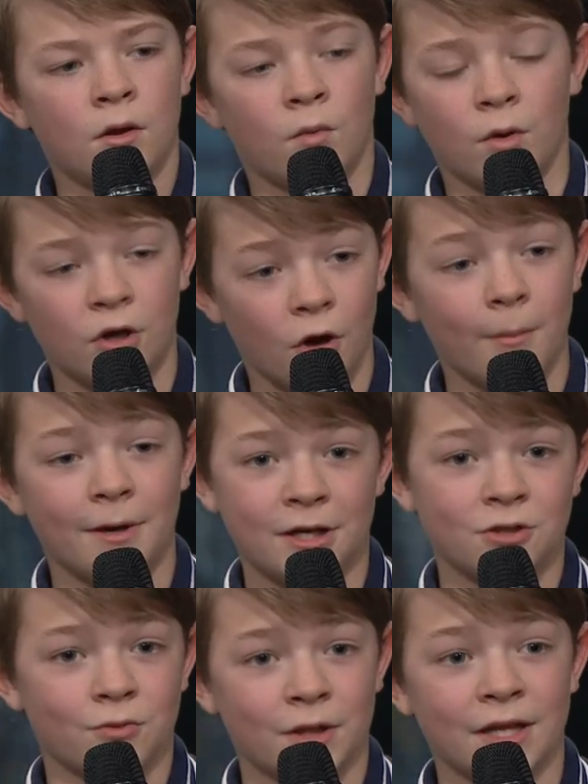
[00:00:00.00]
where
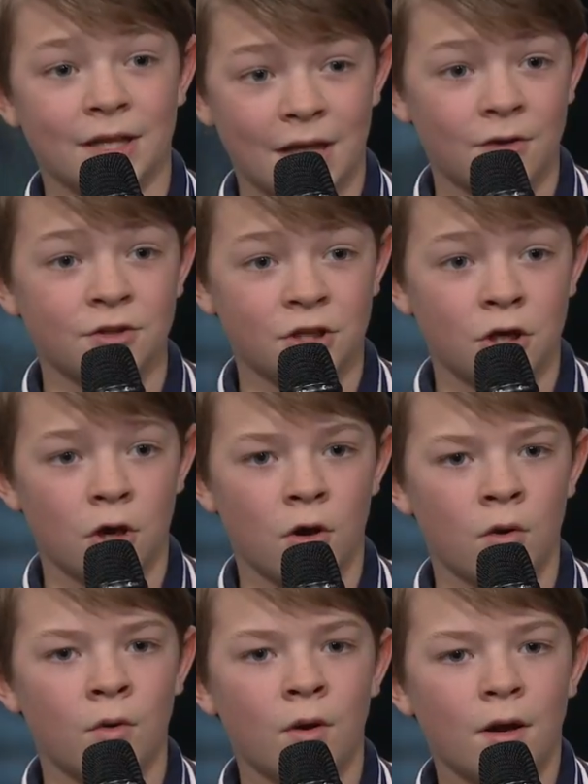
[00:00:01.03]
nobody's really allowed to
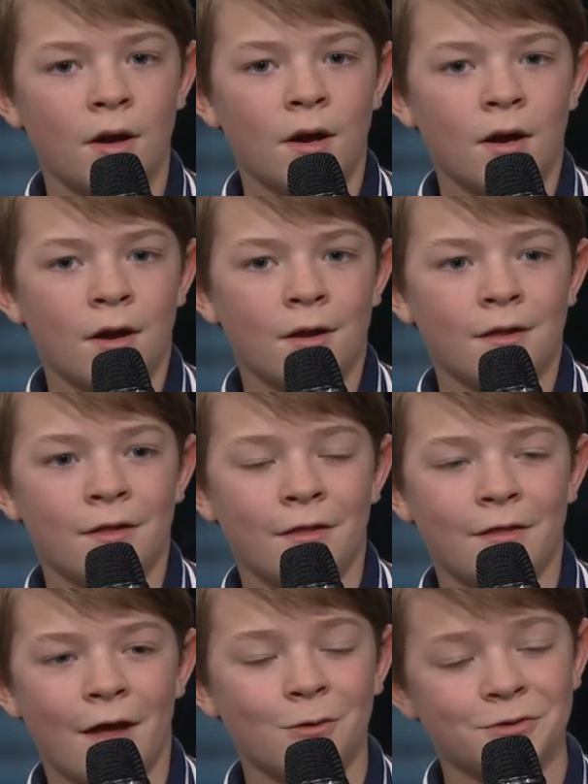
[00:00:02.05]
go.
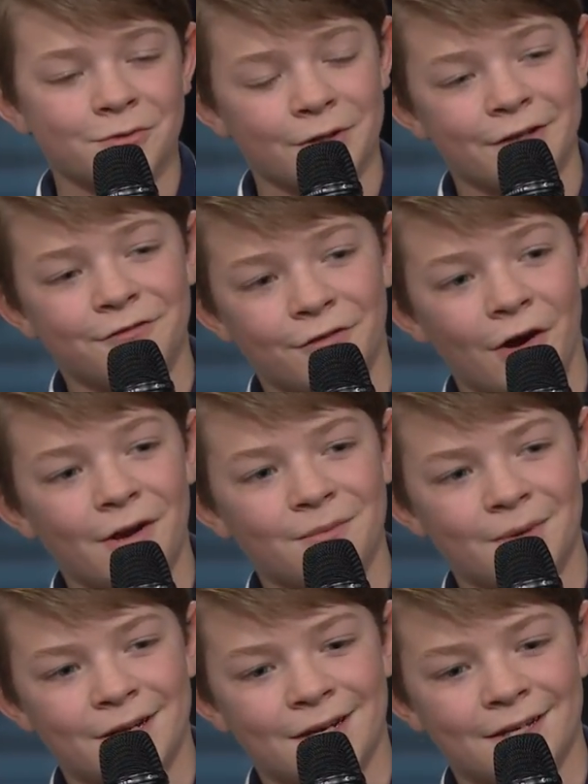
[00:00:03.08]
That was really fun
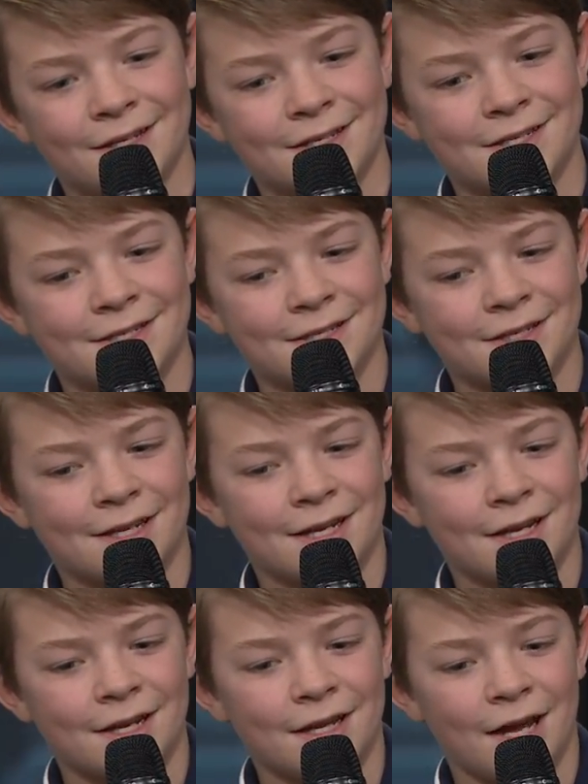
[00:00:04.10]
because
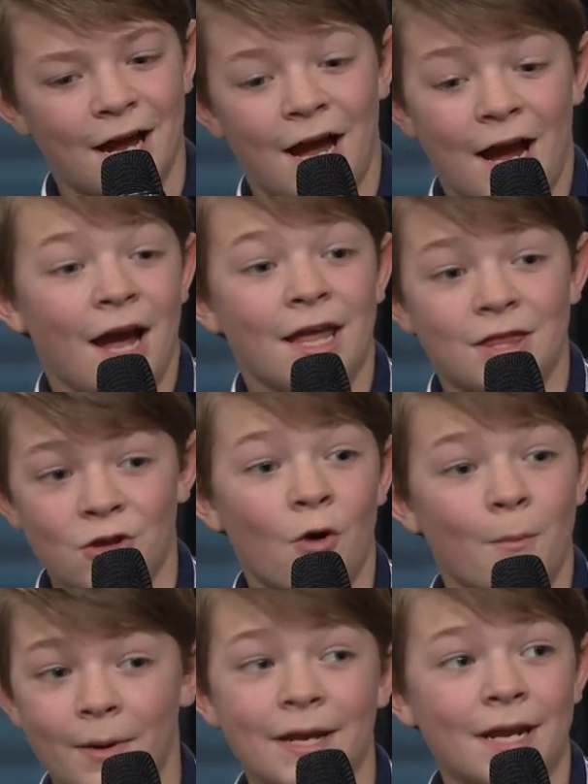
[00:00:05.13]

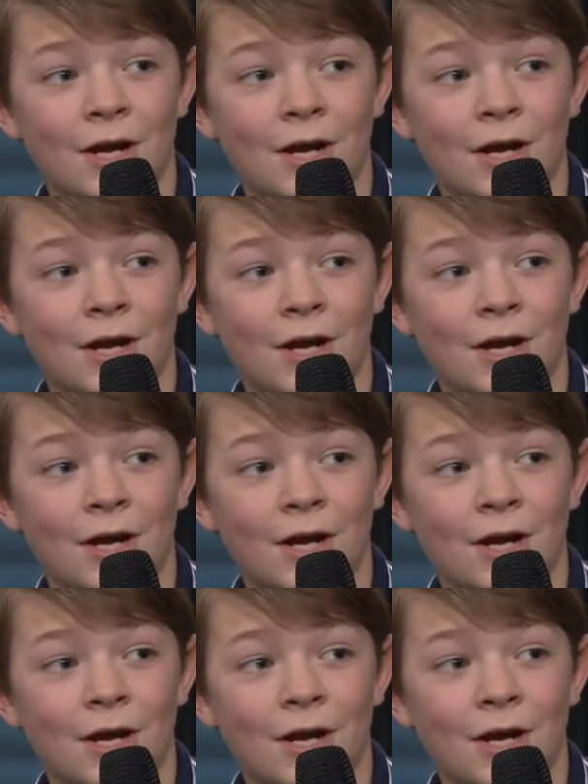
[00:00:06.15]
nobody